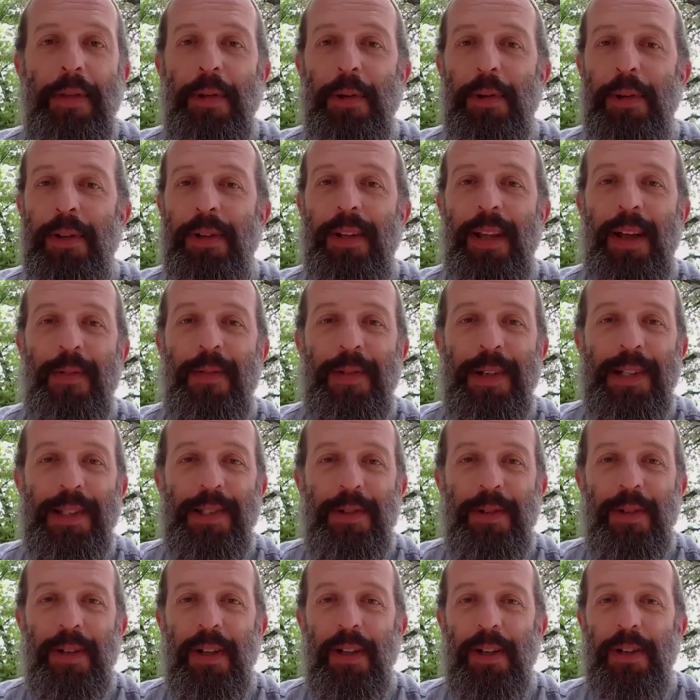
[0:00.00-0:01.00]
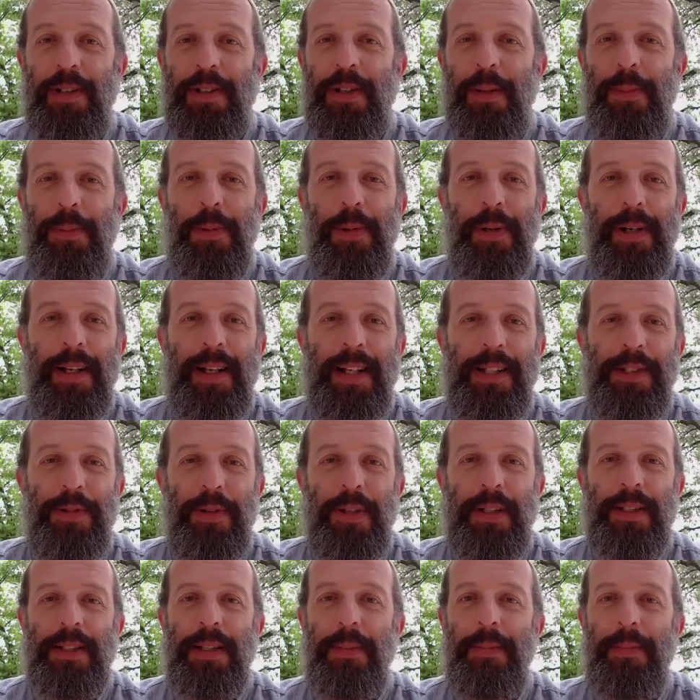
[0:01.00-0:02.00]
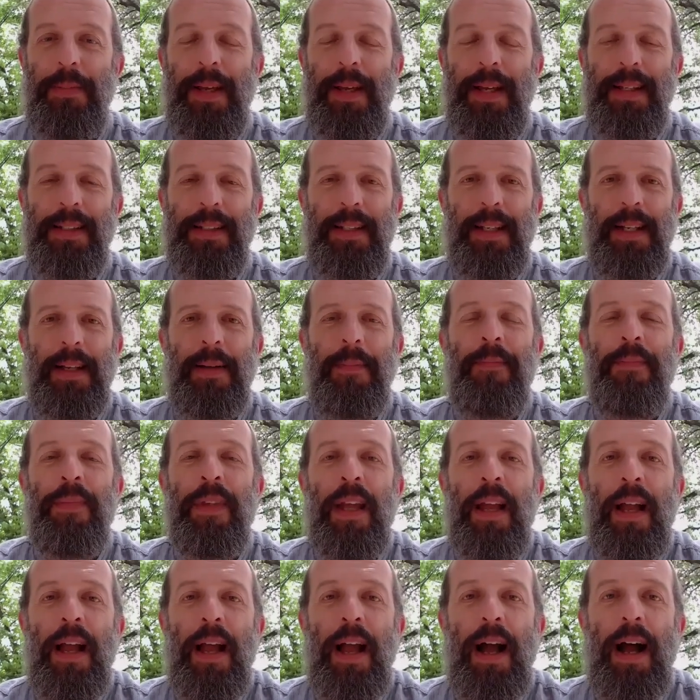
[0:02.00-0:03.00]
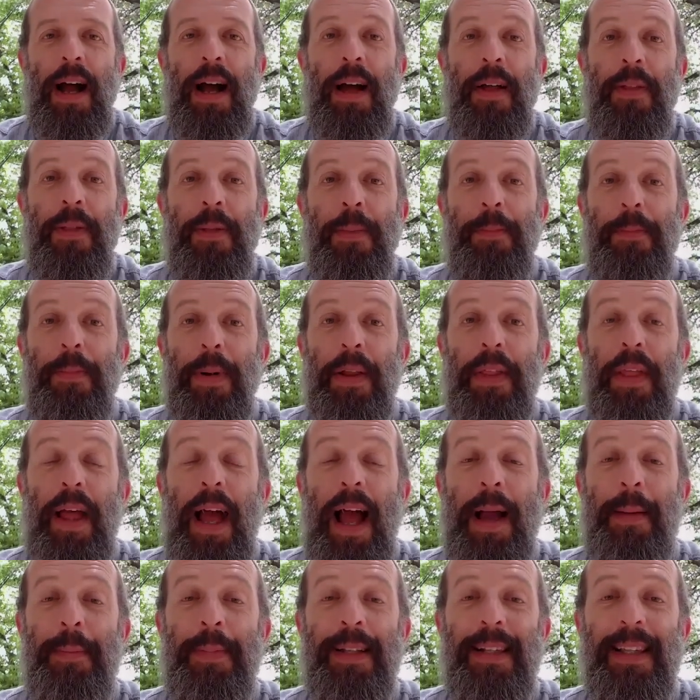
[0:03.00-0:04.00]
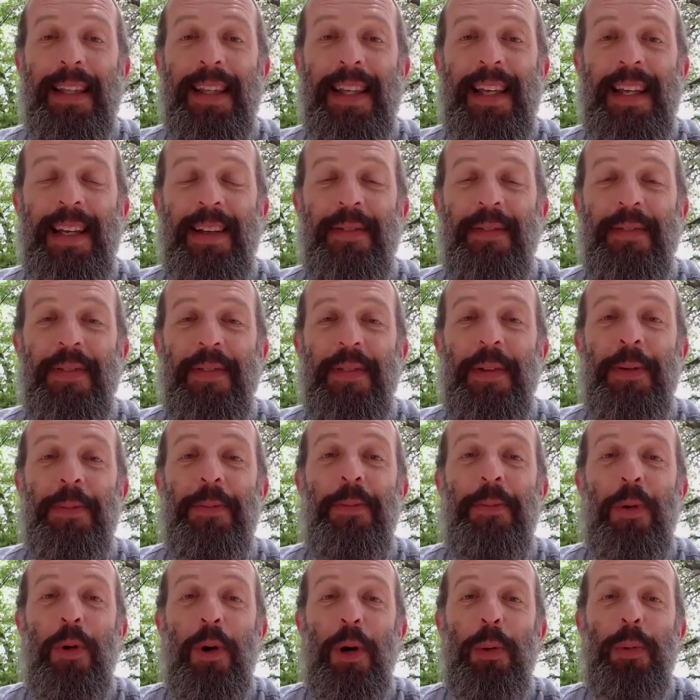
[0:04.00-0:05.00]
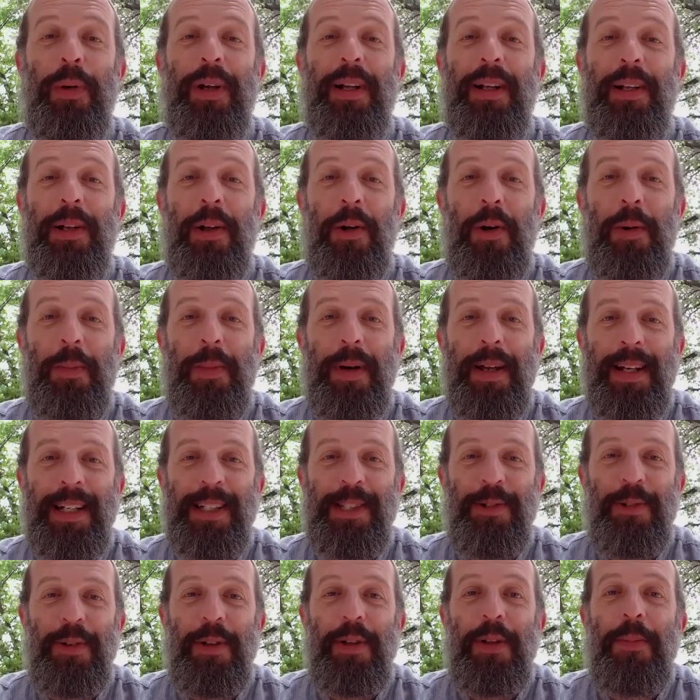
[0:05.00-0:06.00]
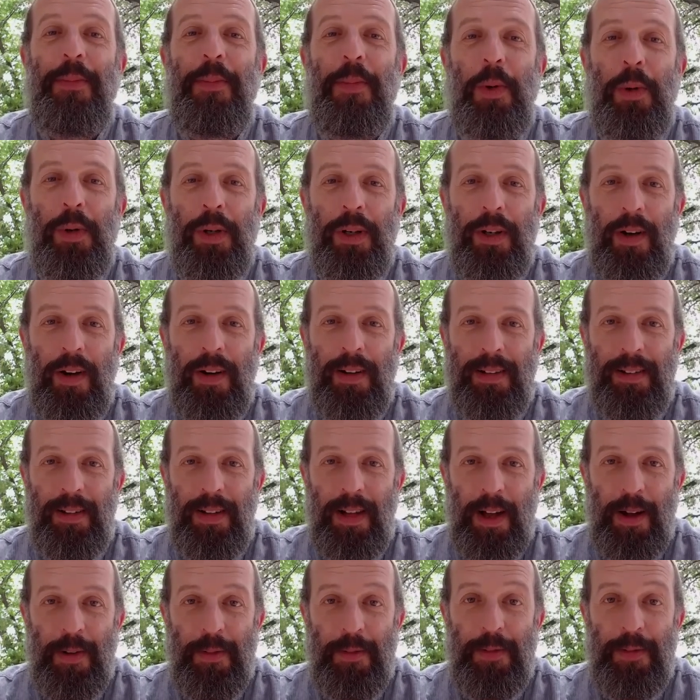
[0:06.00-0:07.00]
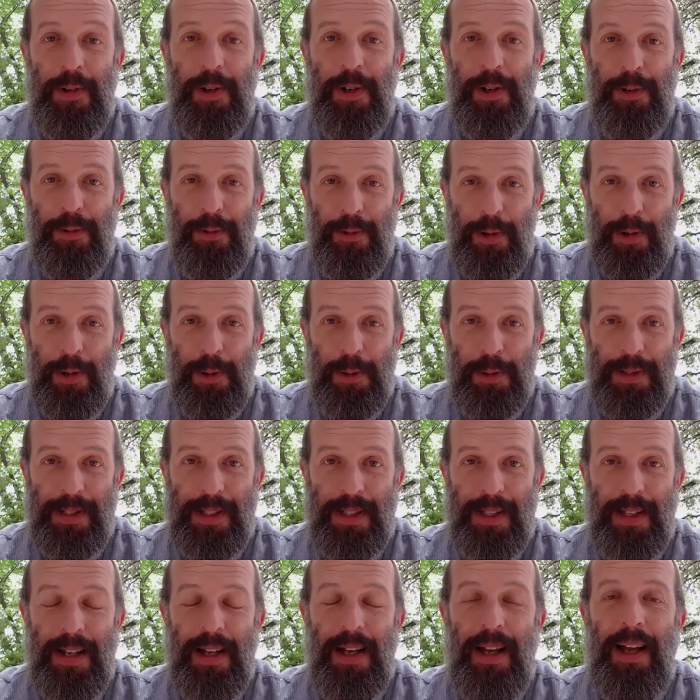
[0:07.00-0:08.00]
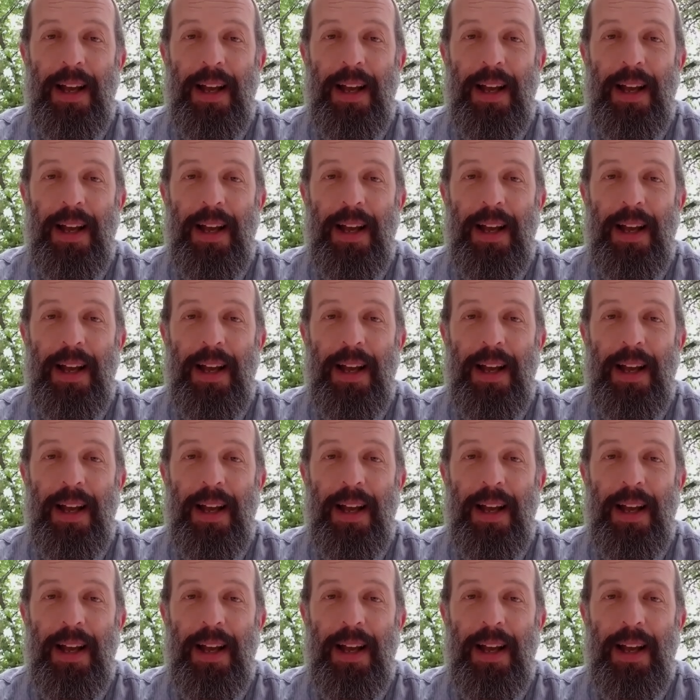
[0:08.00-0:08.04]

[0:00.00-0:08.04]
there who love Israel or supporting Israel. It's amazing. But I believe the more we know about Israel, the more our love grows.